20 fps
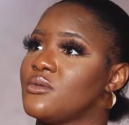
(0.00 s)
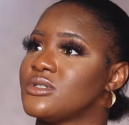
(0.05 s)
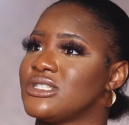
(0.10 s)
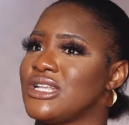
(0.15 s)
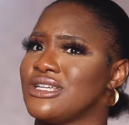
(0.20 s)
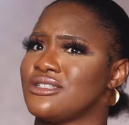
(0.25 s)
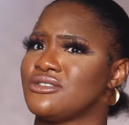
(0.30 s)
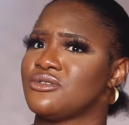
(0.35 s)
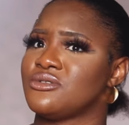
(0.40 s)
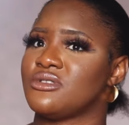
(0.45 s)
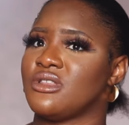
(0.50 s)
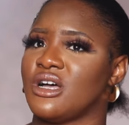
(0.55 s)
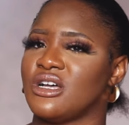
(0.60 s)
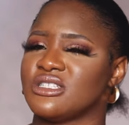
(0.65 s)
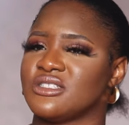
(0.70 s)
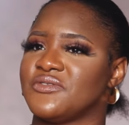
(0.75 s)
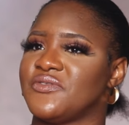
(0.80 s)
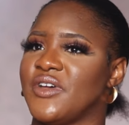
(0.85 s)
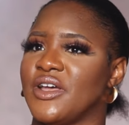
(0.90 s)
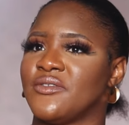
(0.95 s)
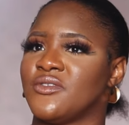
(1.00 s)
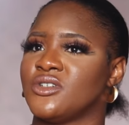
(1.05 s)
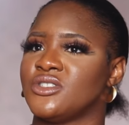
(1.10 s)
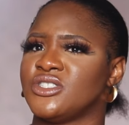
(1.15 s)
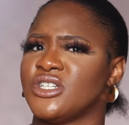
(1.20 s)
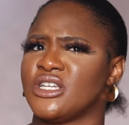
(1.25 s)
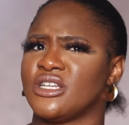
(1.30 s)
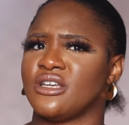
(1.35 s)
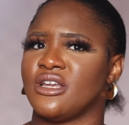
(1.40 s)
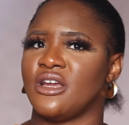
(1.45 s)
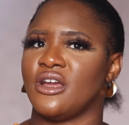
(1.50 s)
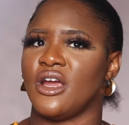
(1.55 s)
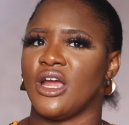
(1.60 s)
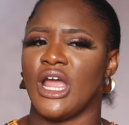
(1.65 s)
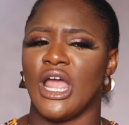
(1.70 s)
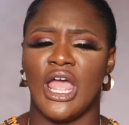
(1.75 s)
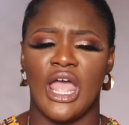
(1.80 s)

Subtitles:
it was like 2,500 naira.